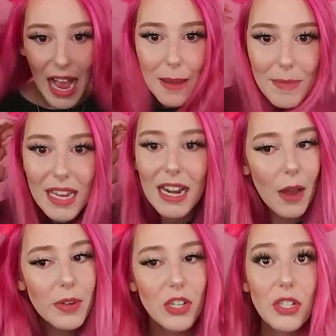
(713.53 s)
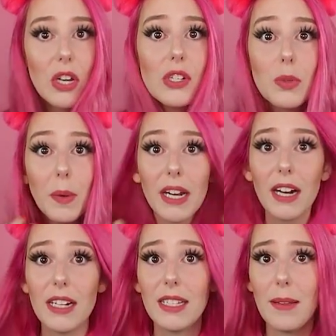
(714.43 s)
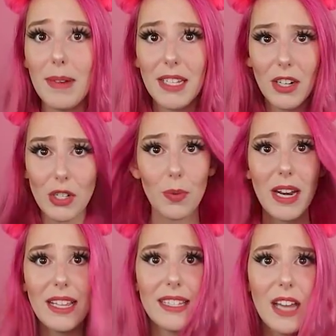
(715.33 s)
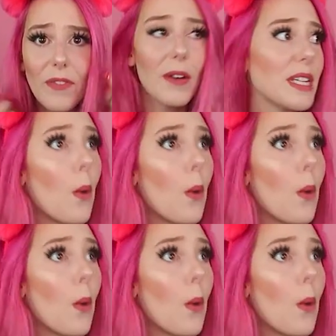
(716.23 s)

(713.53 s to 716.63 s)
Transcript: I mean, I was just on Twitter and somebody started tweeting this outfit. I was